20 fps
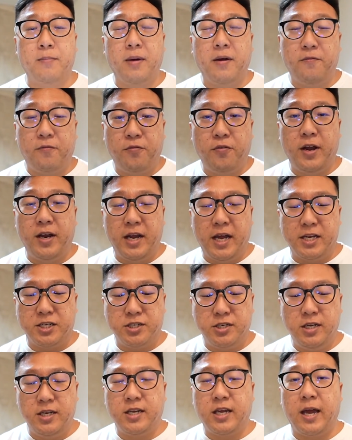My friend
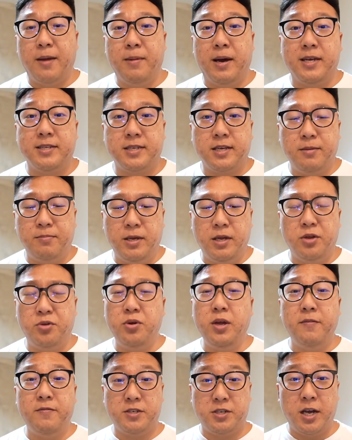actually kept asking me, do
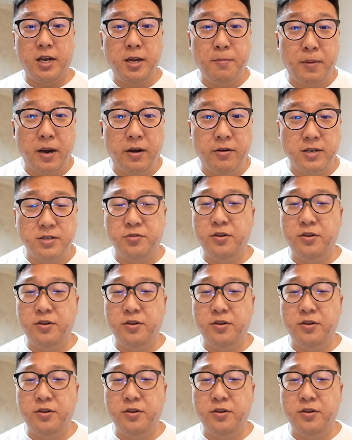you have a shiny Paras?